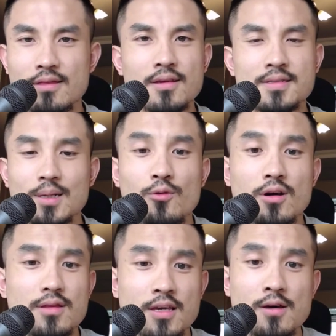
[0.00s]

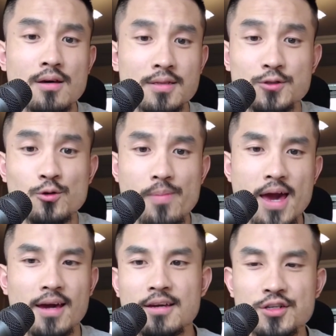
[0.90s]
someone in a central
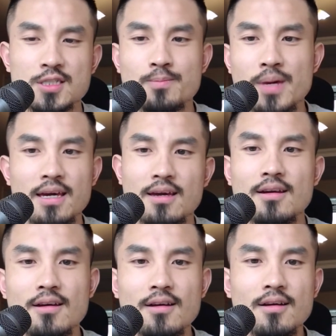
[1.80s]
bank can just make
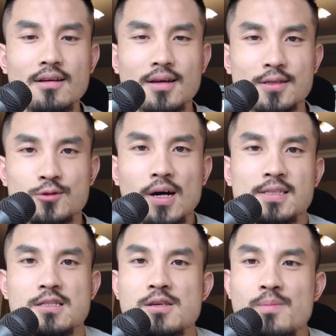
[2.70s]
like
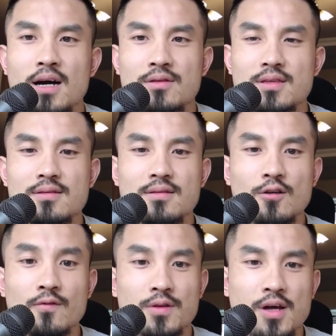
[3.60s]
twice the amount
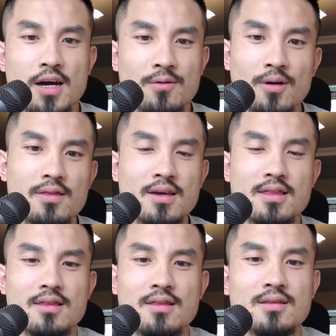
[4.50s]
overnight, right?
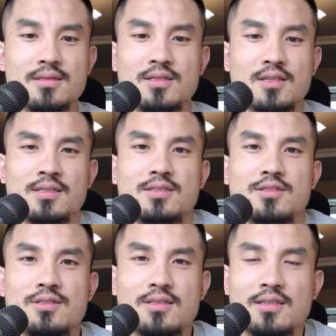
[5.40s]
Then
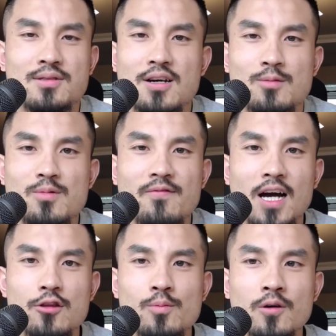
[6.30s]
it's not going to be
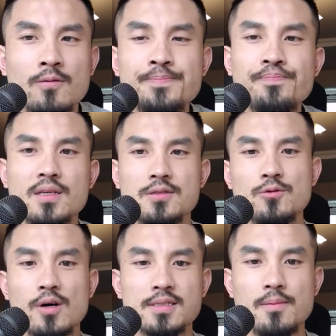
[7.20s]
valuable. So you
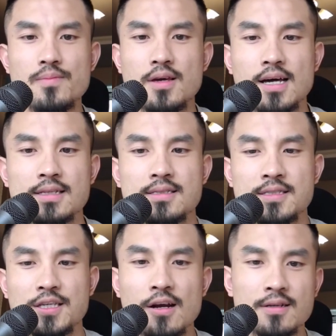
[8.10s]
want something that's
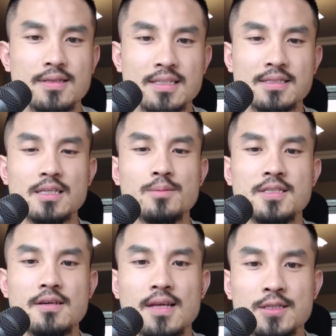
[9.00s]
scarce, that's
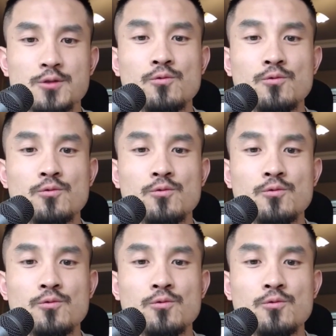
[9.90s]
limited, that's